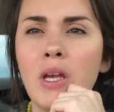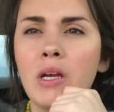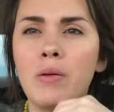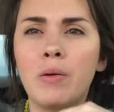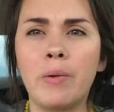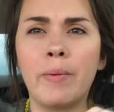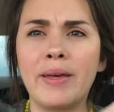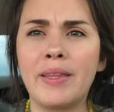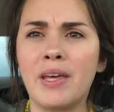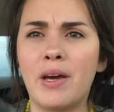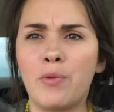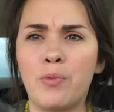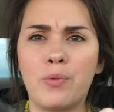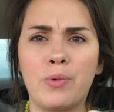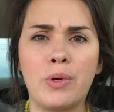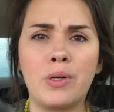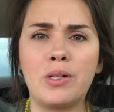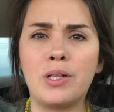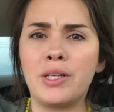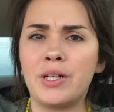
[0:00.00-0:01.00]
let me make that
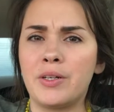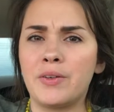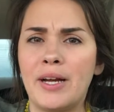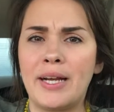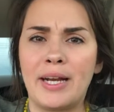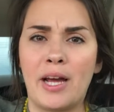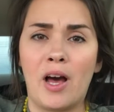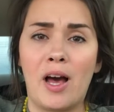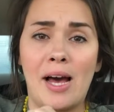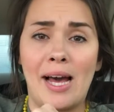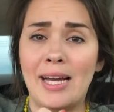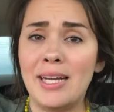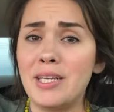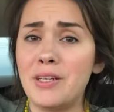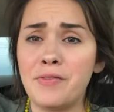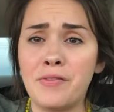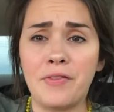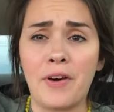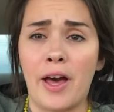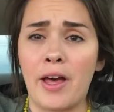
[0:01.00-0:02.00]
real clear right now. I
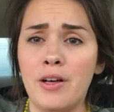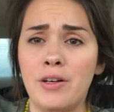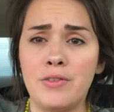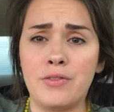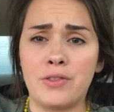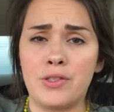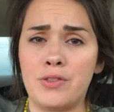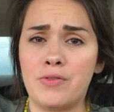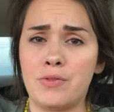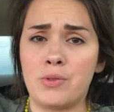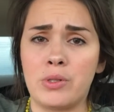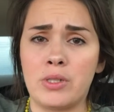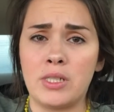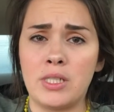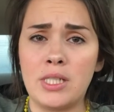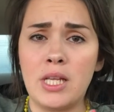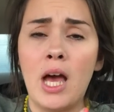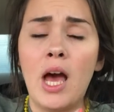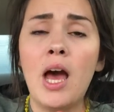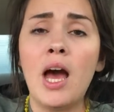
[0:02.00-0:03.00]
didn't file for
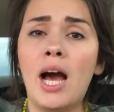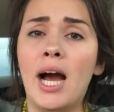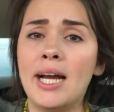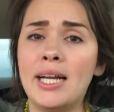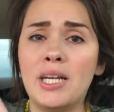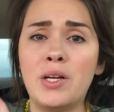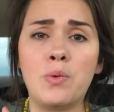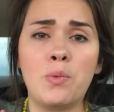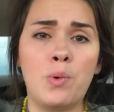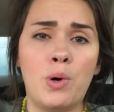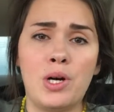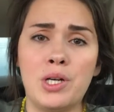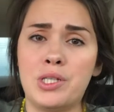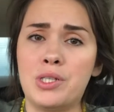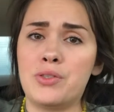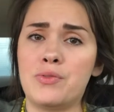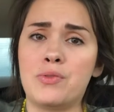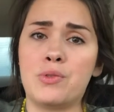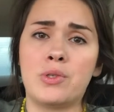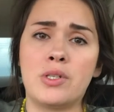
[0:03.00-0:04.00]
divorce. I didn't want
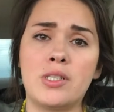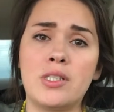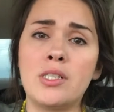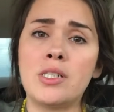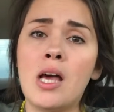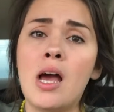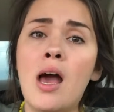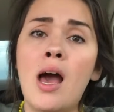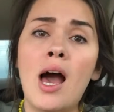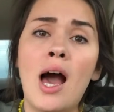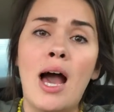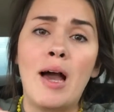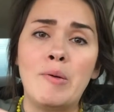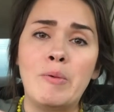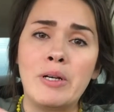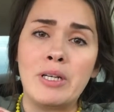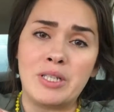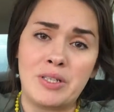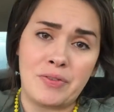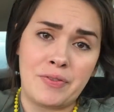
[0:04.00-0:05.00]
a divorce.
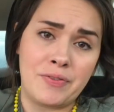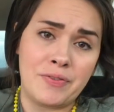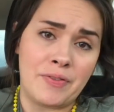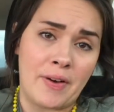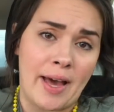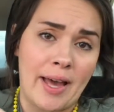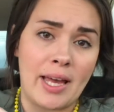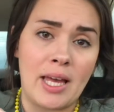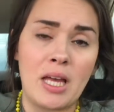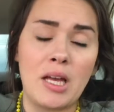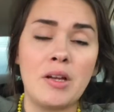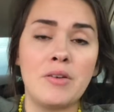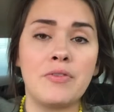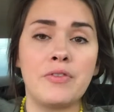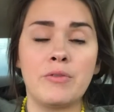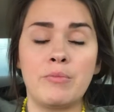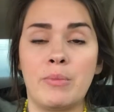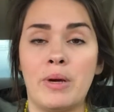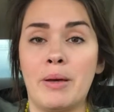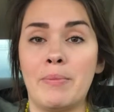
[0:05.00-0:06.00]
I wanted to fight
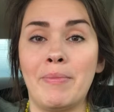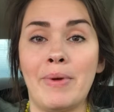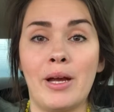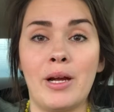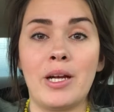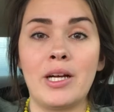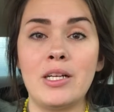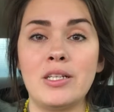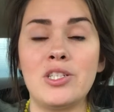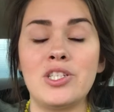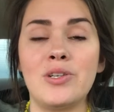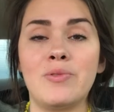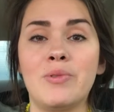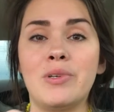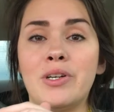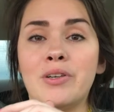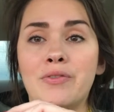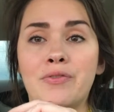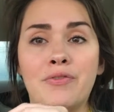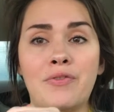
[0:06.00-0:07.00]
for my marriage. I
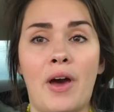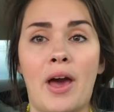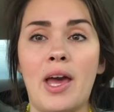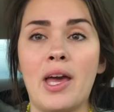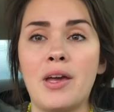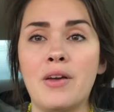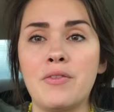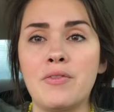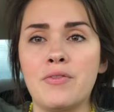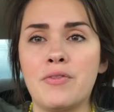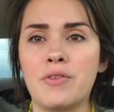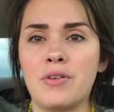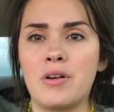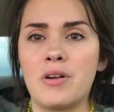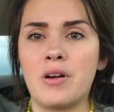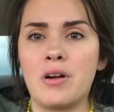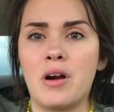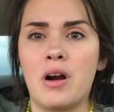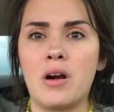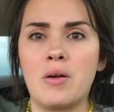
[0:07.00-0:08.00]
wanted to fight
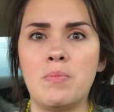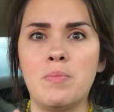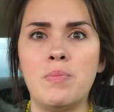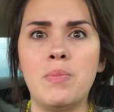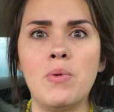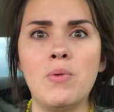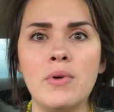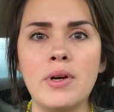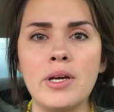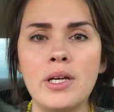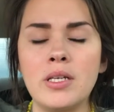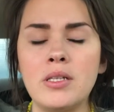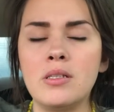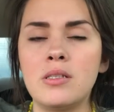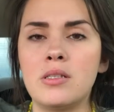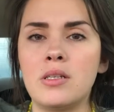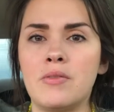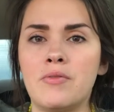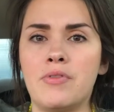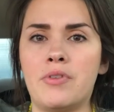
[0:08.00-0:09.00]
for our
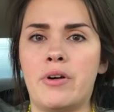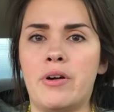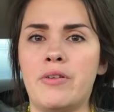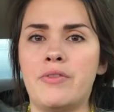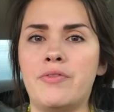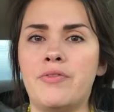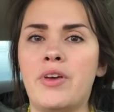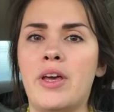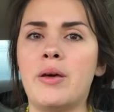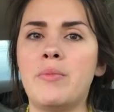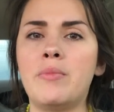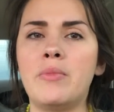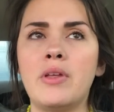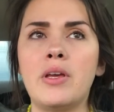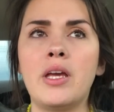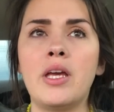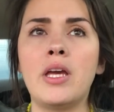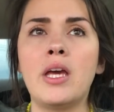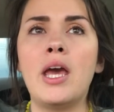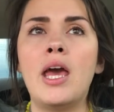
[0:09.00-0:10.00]
boys and for our
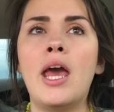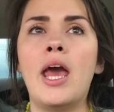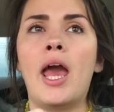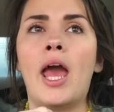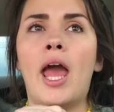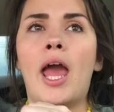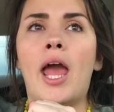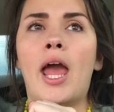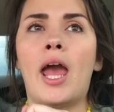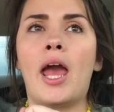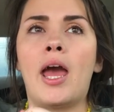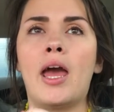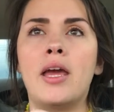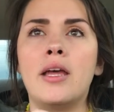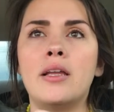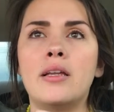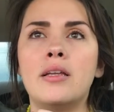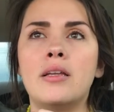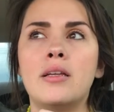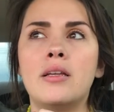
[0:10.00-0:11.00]
family.
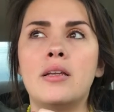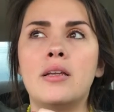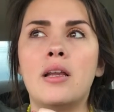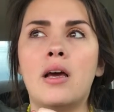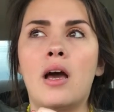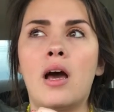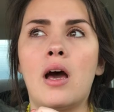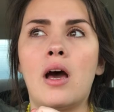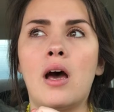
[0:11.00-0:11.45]
And